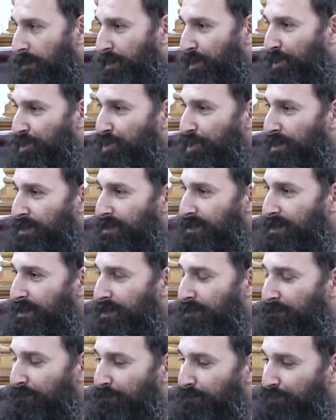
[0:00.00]
He just
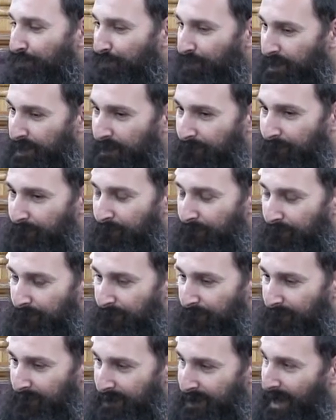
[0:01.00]
didn't bring
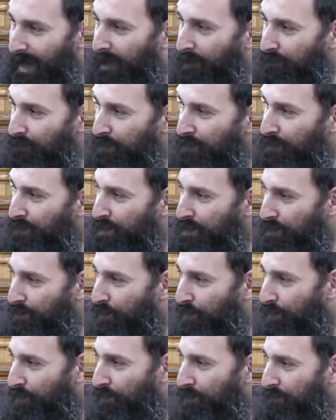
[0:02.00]
down to this
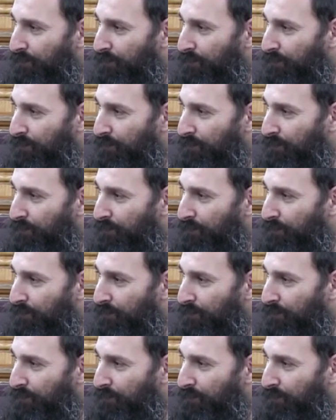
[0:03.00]
world